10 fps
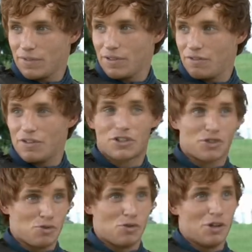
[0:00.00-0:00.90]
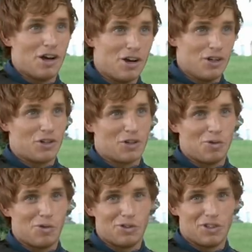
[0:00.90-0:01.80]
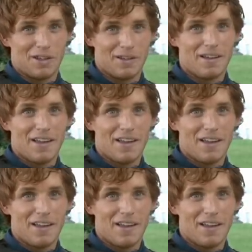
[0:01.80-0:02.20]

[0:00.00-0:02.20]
visceral urge towards her,